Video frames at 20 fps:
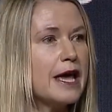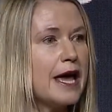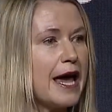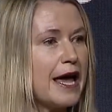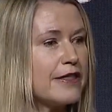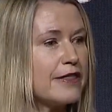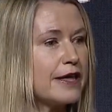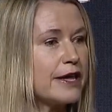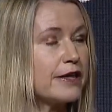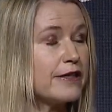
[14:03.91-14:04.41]

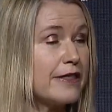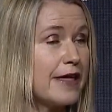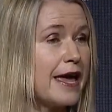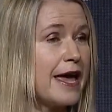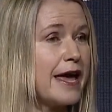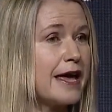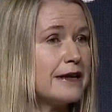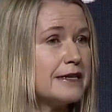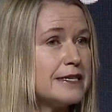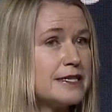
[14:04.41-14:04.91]
I think
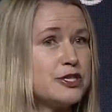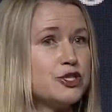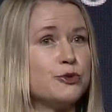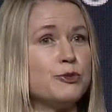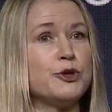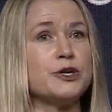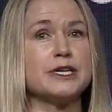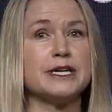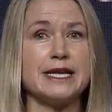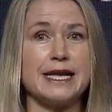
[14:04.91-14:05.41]

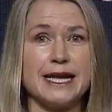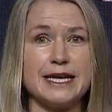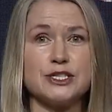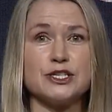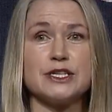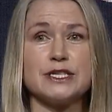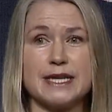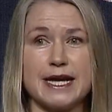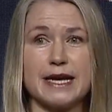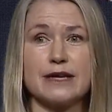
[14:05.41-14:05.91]
distributed
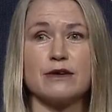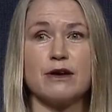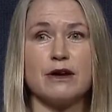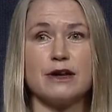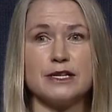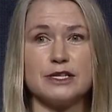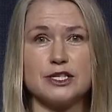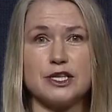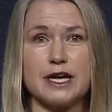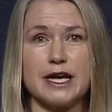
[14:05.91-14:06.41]
ledger
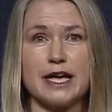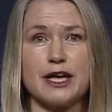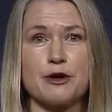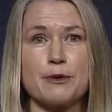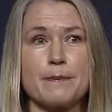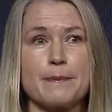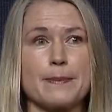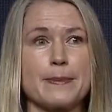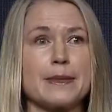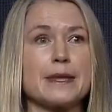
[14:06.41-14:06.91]
technology
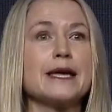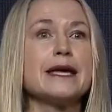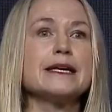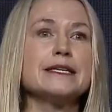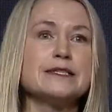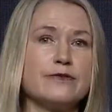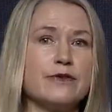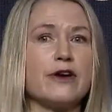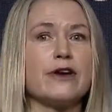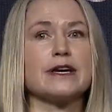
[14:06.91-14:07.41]

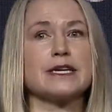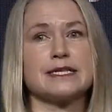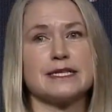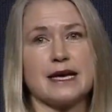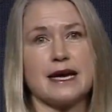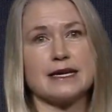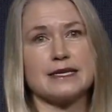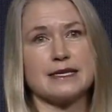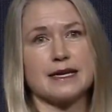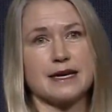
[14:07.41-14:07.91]
is very
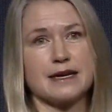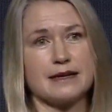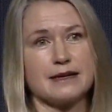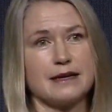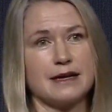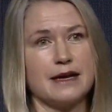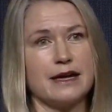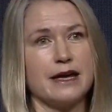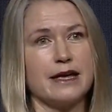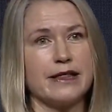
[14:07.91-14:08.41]
exciting.
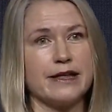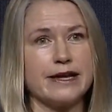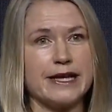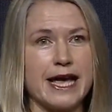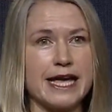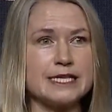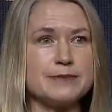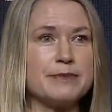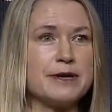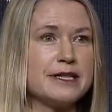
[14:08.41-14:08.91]
Mm-hmm. There
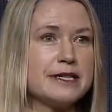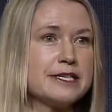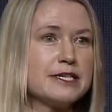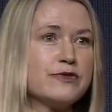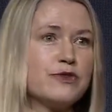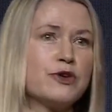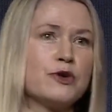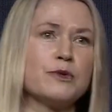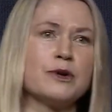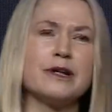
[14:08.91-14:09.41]
has been this
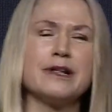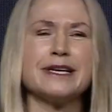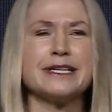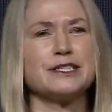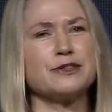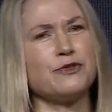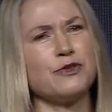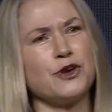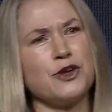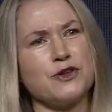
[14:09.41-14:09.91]
view, well,
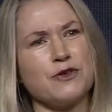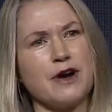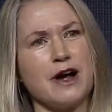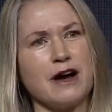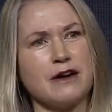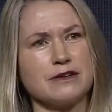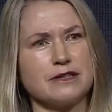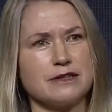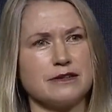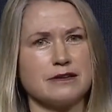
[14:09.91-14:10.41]
it's further
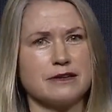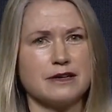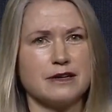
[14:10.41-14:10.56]
out.